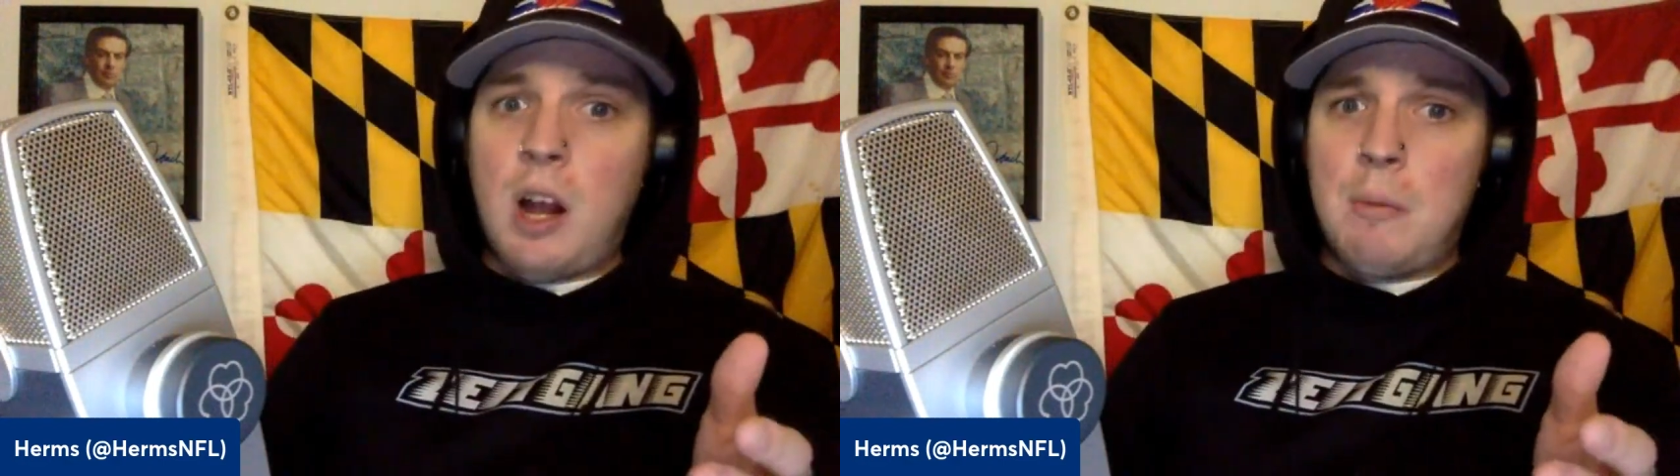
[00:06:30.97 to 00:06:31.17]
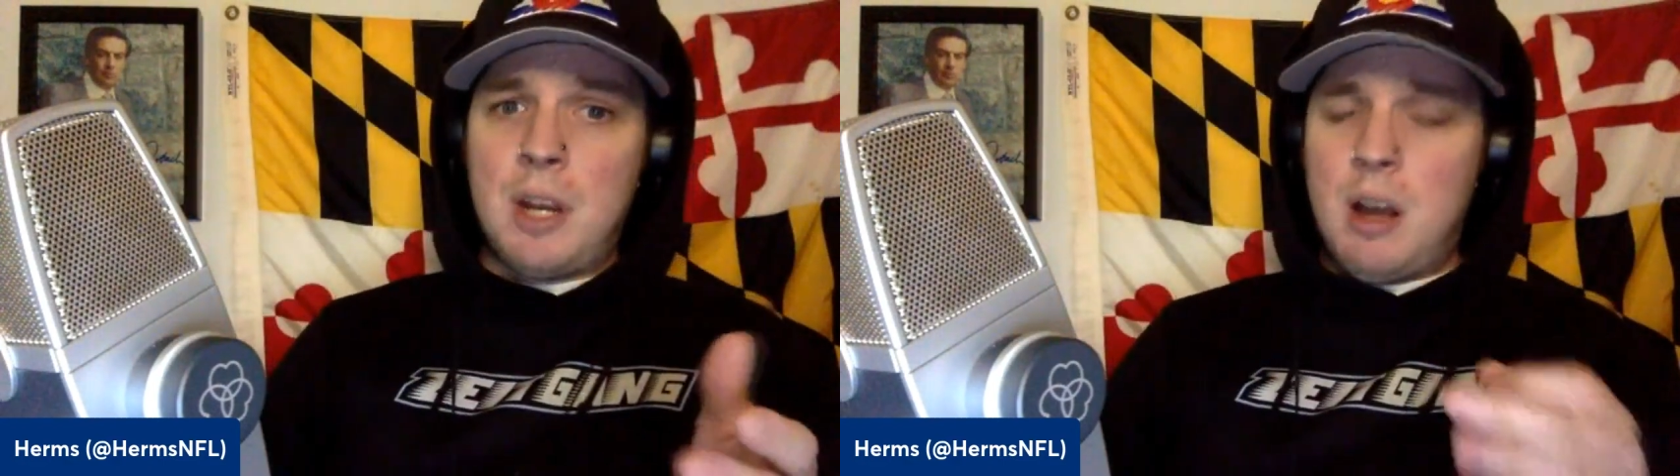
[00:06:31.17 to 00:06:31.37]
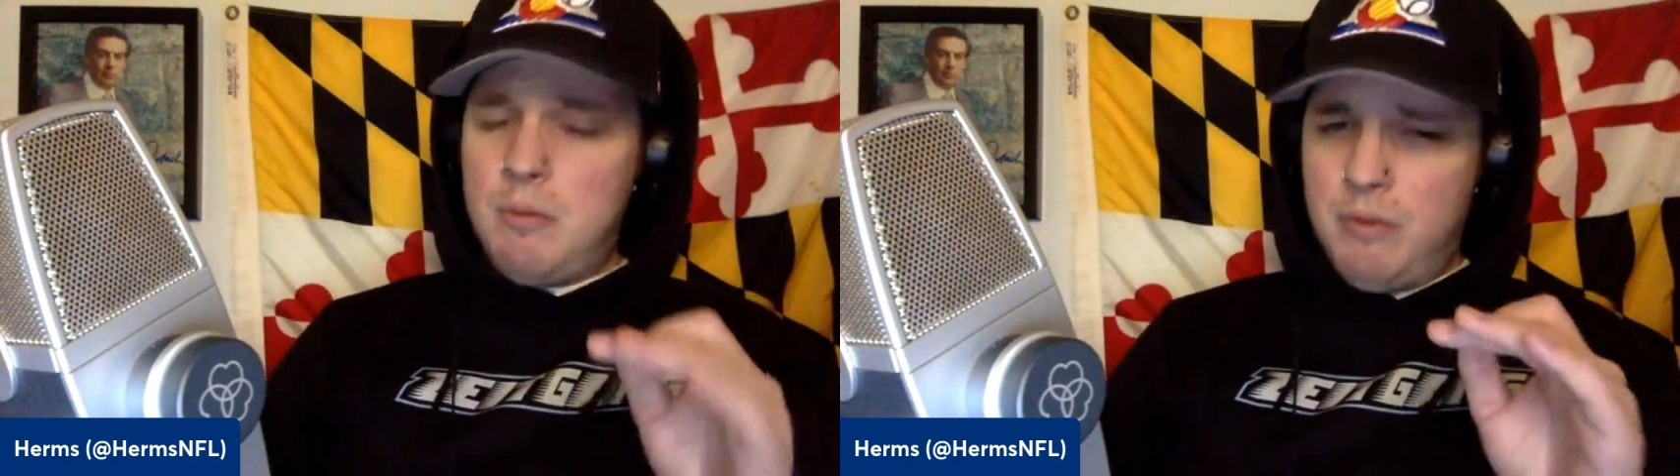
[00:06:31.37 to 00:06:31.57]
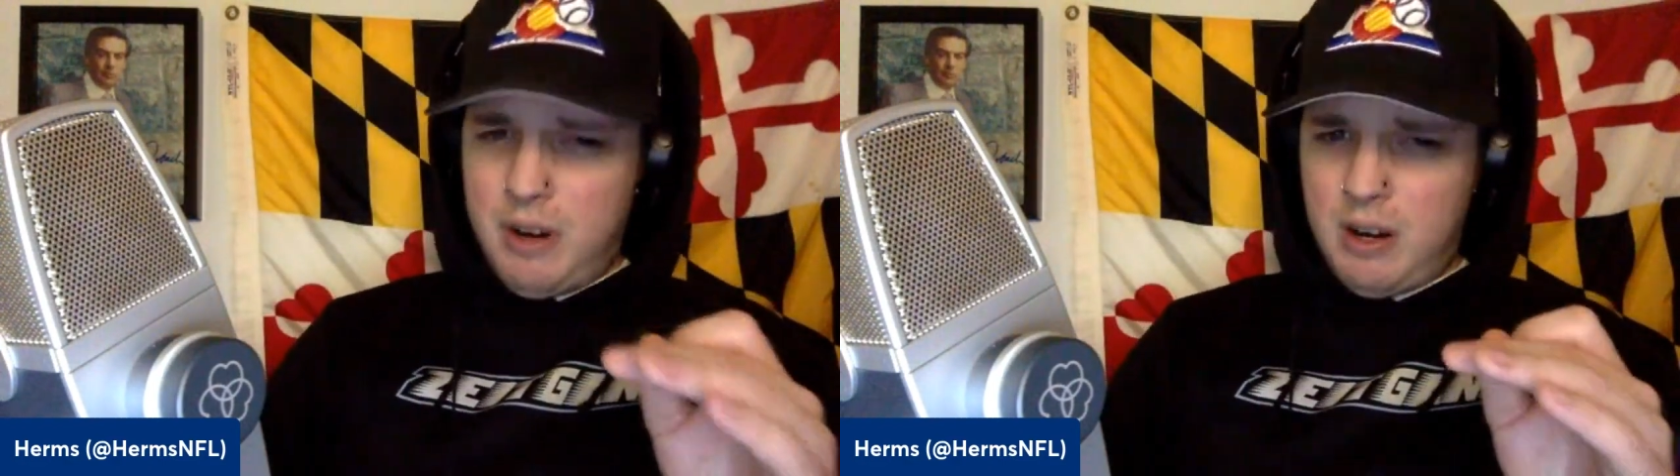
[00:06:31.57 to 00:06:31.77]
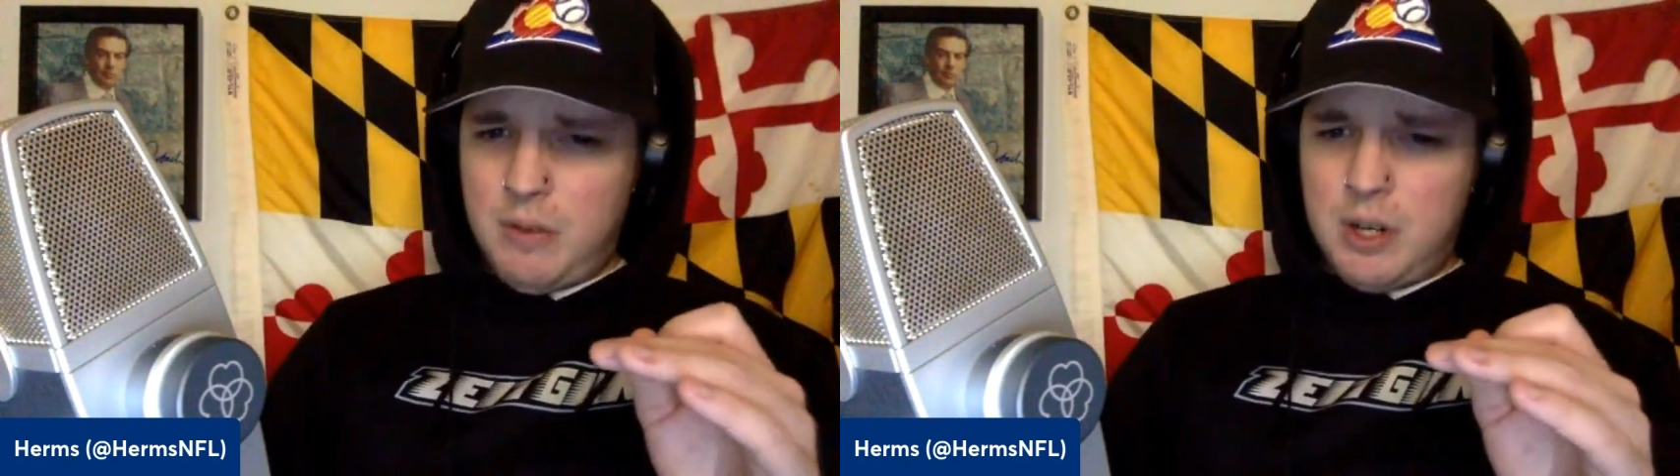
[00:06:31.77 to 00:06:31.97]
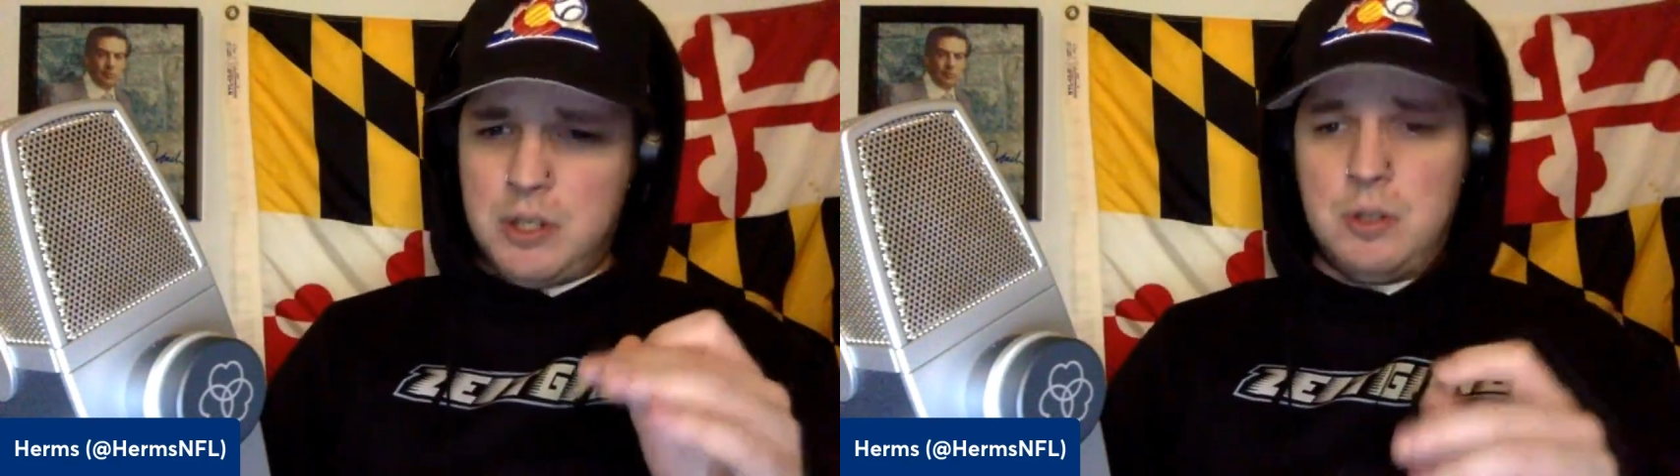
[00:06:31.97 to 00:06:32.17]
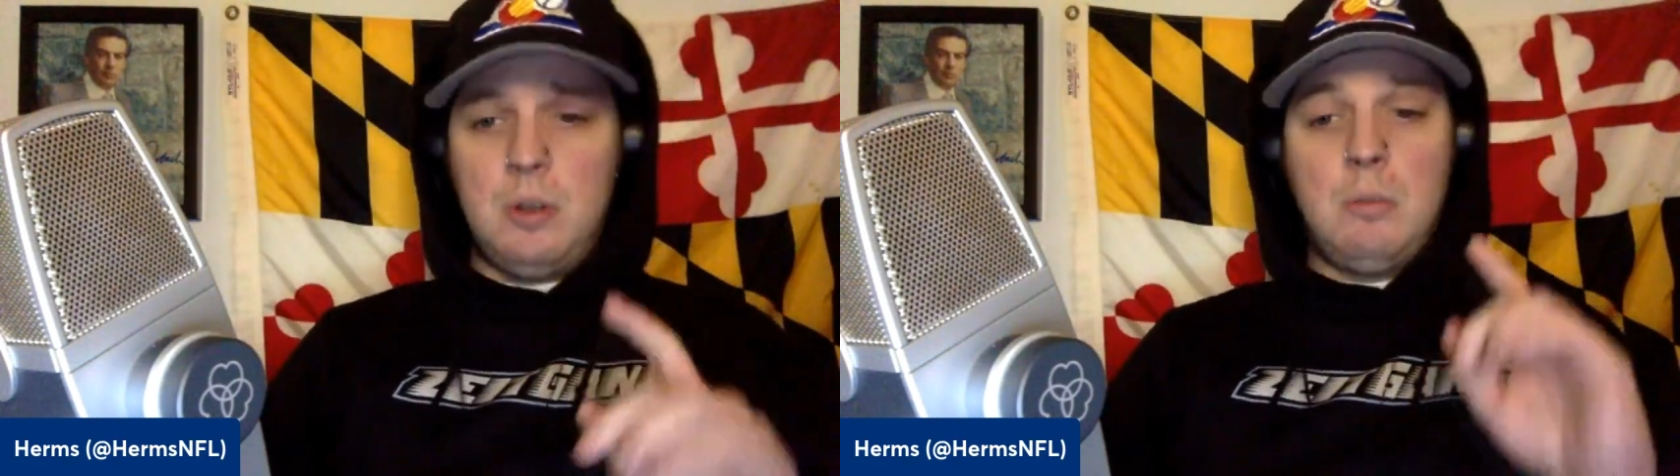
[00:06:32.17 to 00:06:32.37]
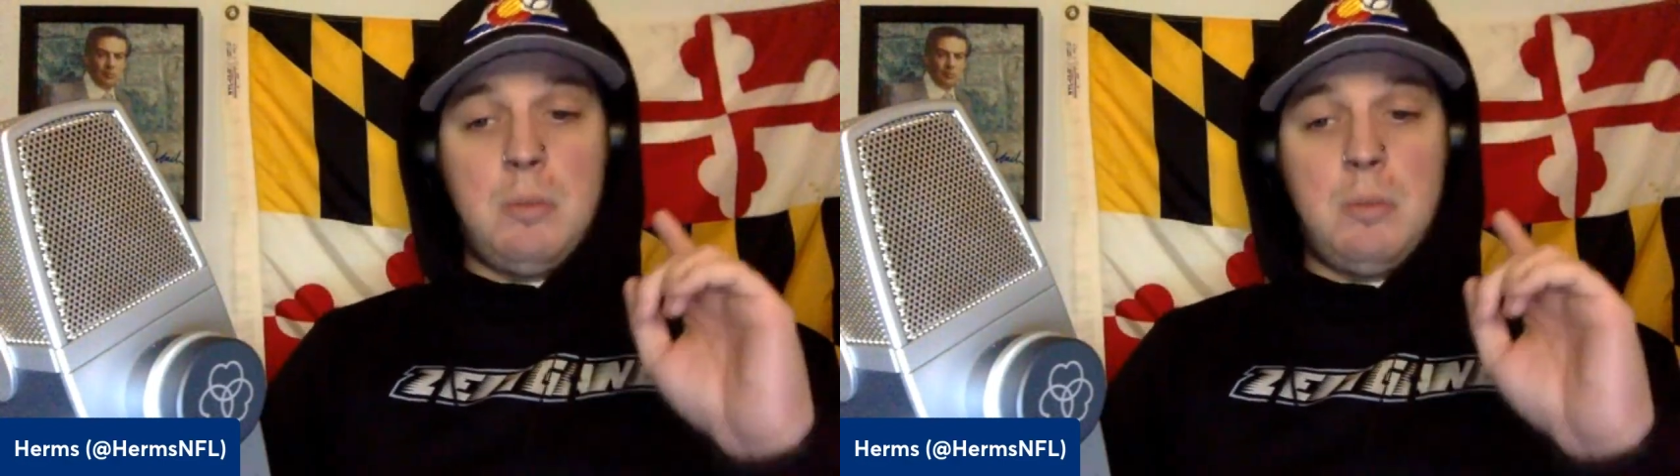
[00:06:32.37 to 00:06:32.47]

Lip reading: coming up very, very soon.